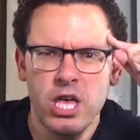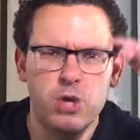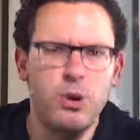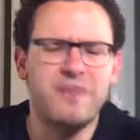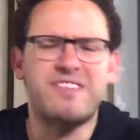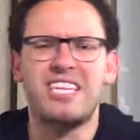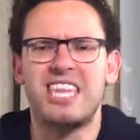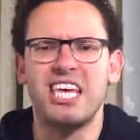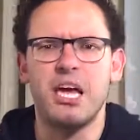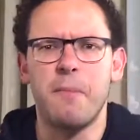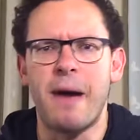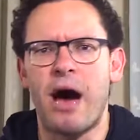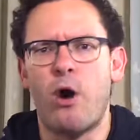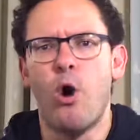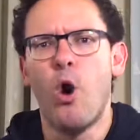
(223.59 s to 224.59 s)
you have to think
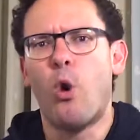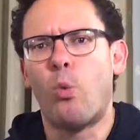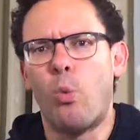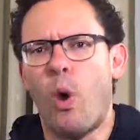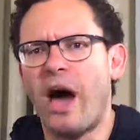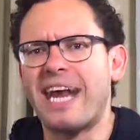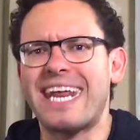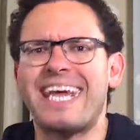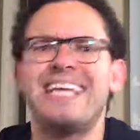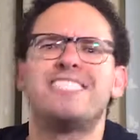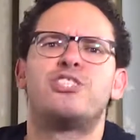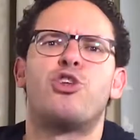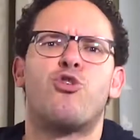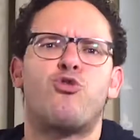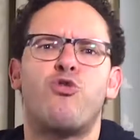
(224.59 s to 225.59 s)
about what
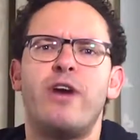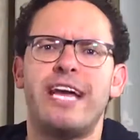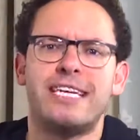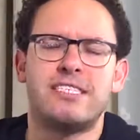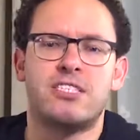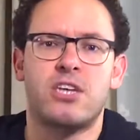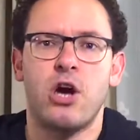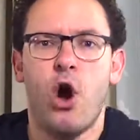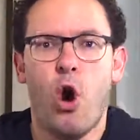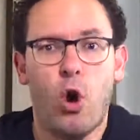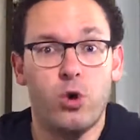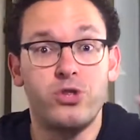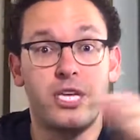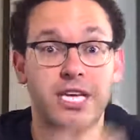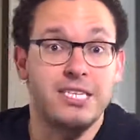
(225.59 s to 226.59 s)
is the risk
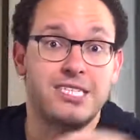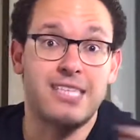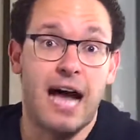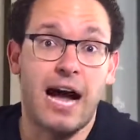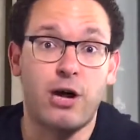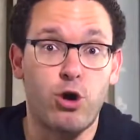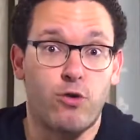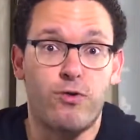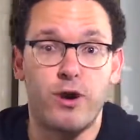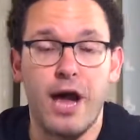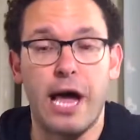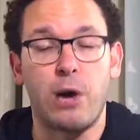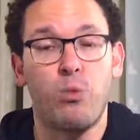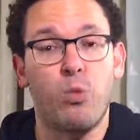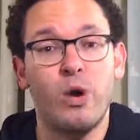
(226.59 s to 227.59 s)
holding a stock
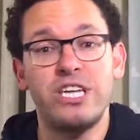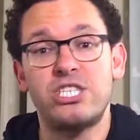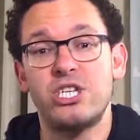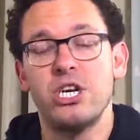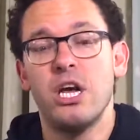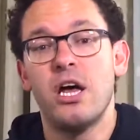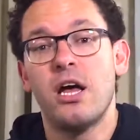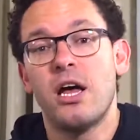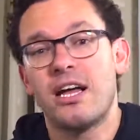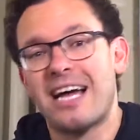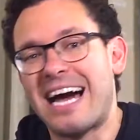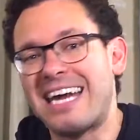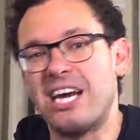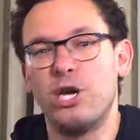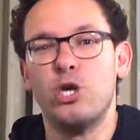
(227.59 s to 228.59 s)
overnight. Which
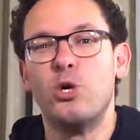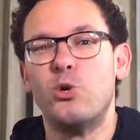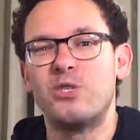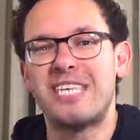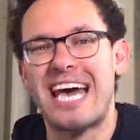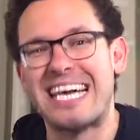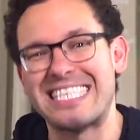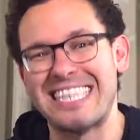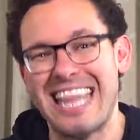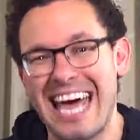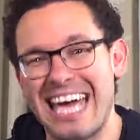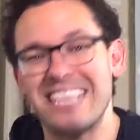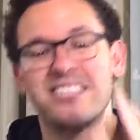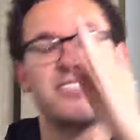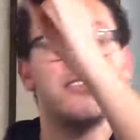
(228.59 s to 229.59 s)
kind of news has
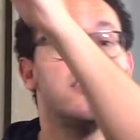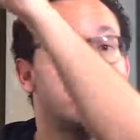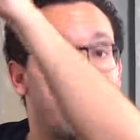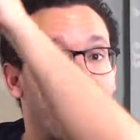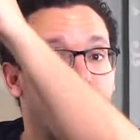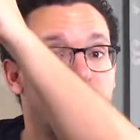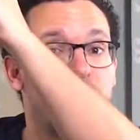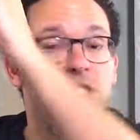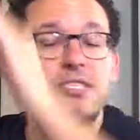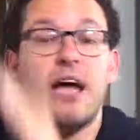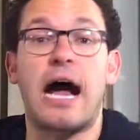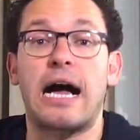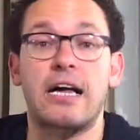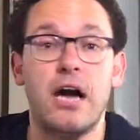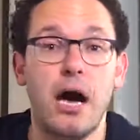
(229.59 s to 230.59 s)
legs to push a
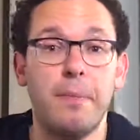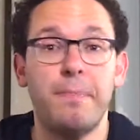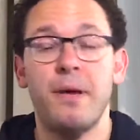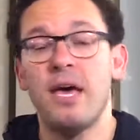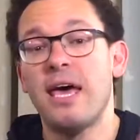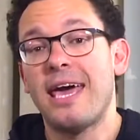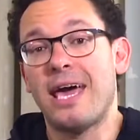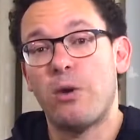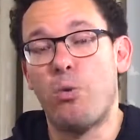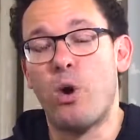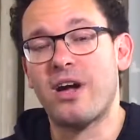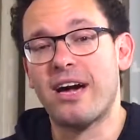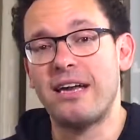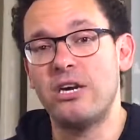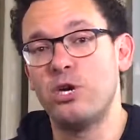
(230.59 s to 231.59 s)
stock up, and
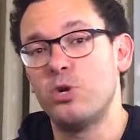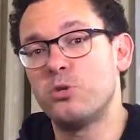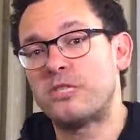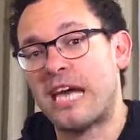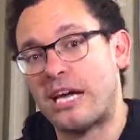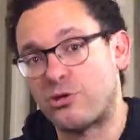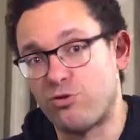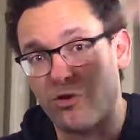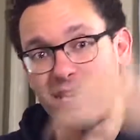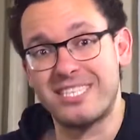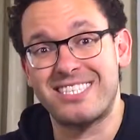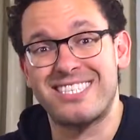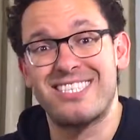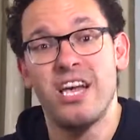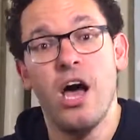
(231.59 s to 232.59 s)
what kind of news has
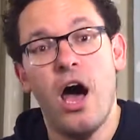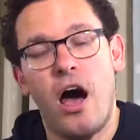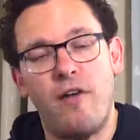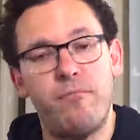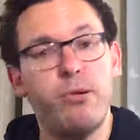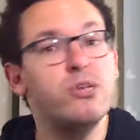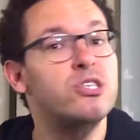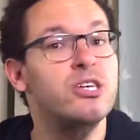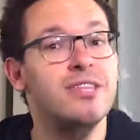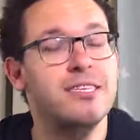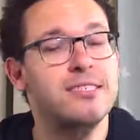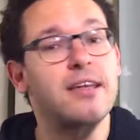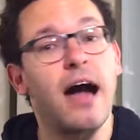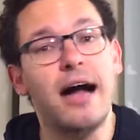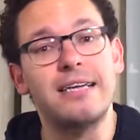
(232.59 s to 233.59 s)
risks of pushing the
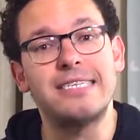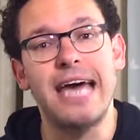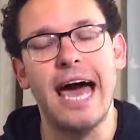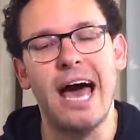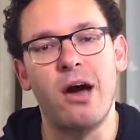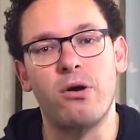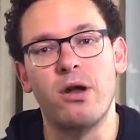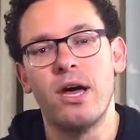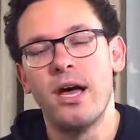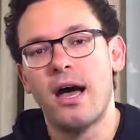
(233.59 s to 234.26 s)
stock down.